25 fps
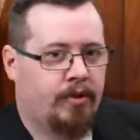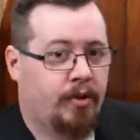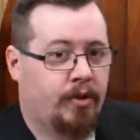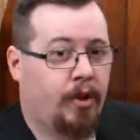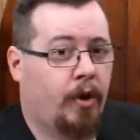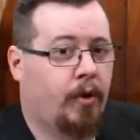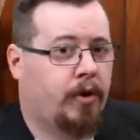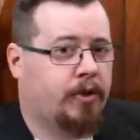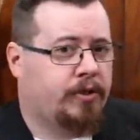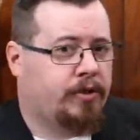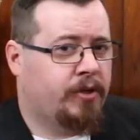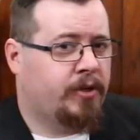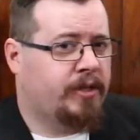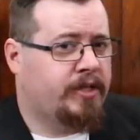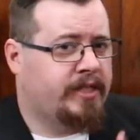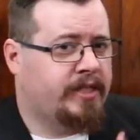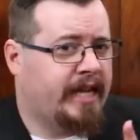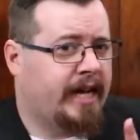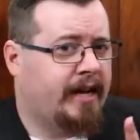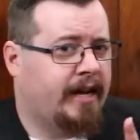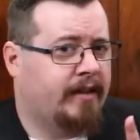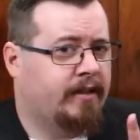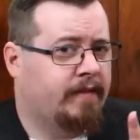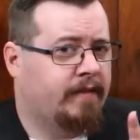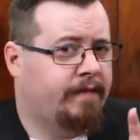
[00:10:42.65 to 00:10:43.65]
Though it turns
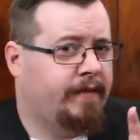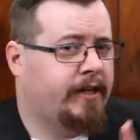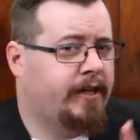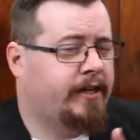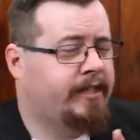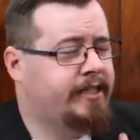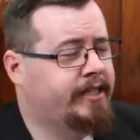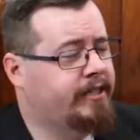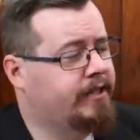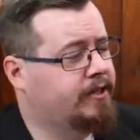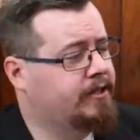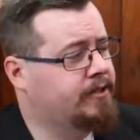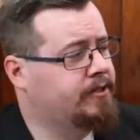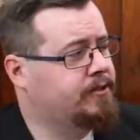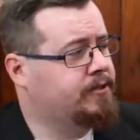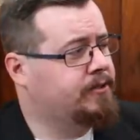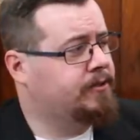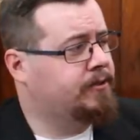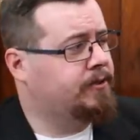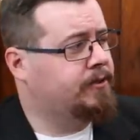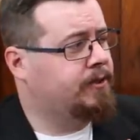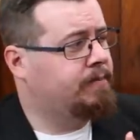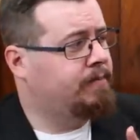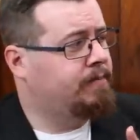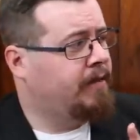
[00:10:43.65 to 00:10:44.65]
out the Vercingetorix
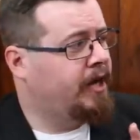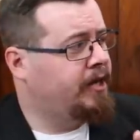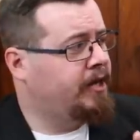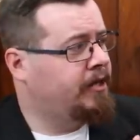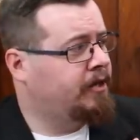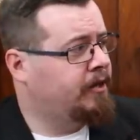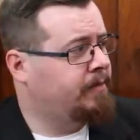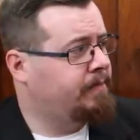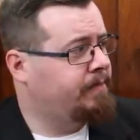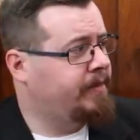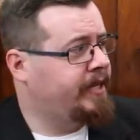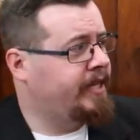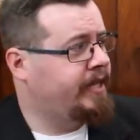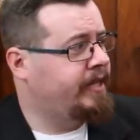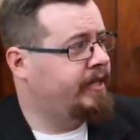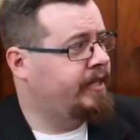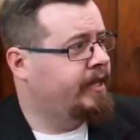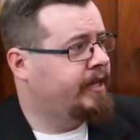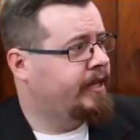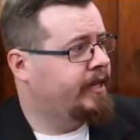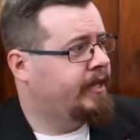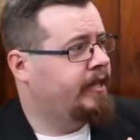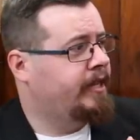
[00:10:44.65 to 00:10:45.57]
Sword might not be